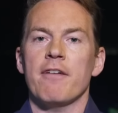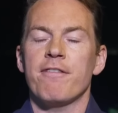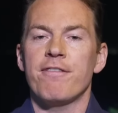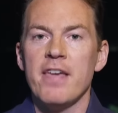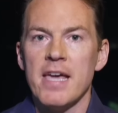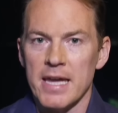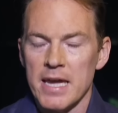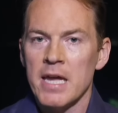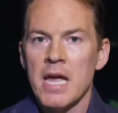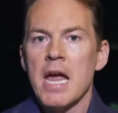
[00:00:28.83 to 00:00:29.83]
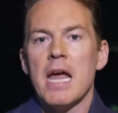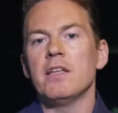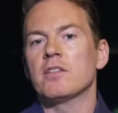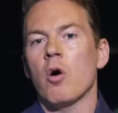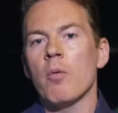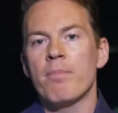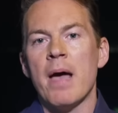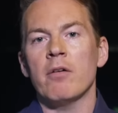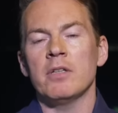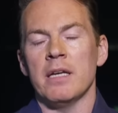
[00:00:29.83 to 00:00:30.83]
That fear is
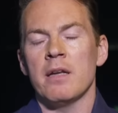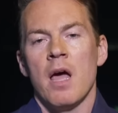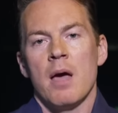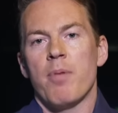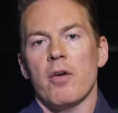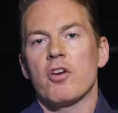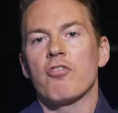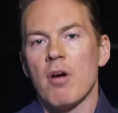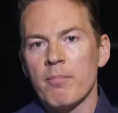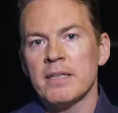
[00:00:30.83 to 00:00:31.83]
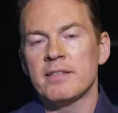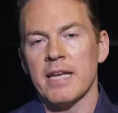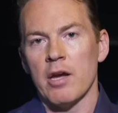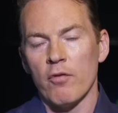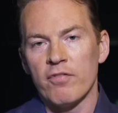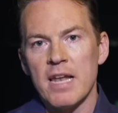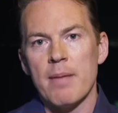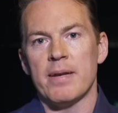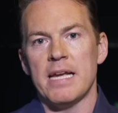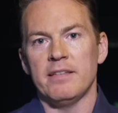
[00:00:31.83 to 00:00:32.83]
compounded by the crumbling state of
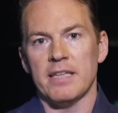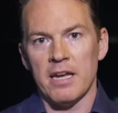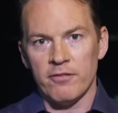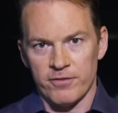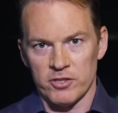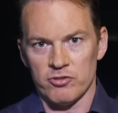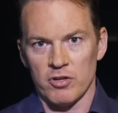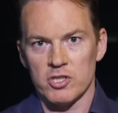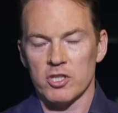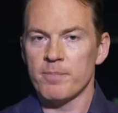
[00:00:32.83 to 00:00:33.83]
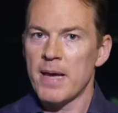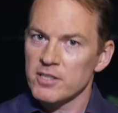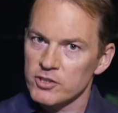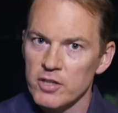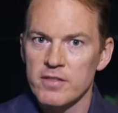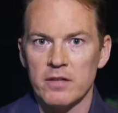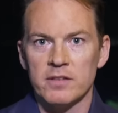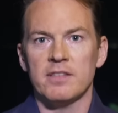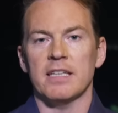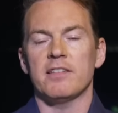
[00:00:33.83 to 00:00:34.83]
Lebanese infrastructure. Compared to
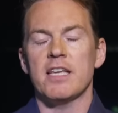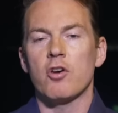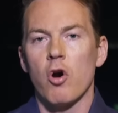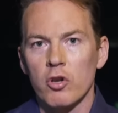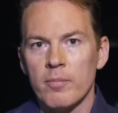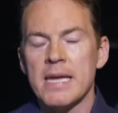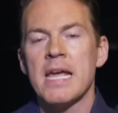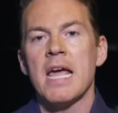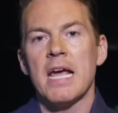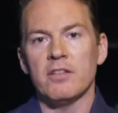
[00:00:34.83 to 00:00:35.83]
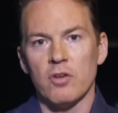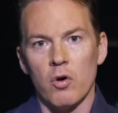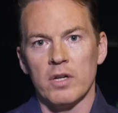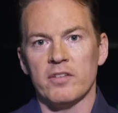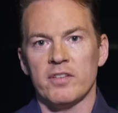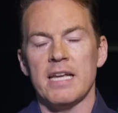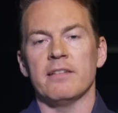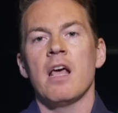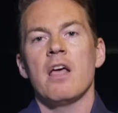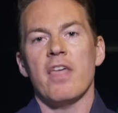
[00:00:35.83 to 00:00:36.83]
2006, the economy is on its knees.